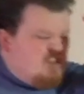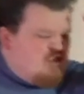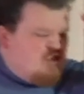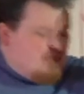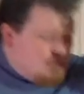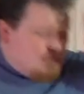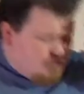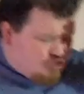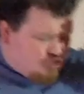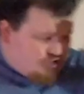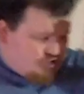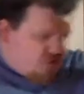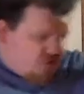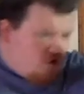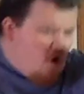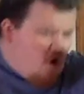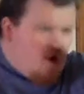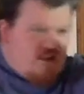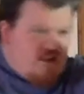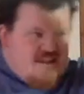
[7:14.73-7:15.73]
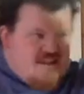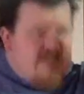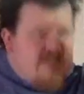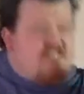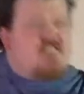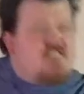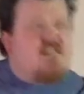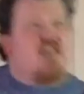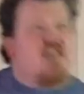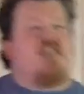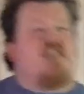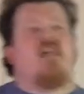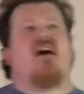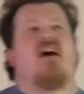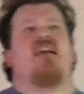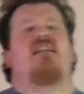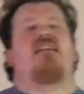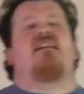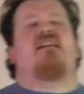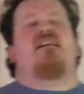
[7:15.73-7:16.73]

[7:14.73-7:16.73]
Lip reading: strongly dislike that.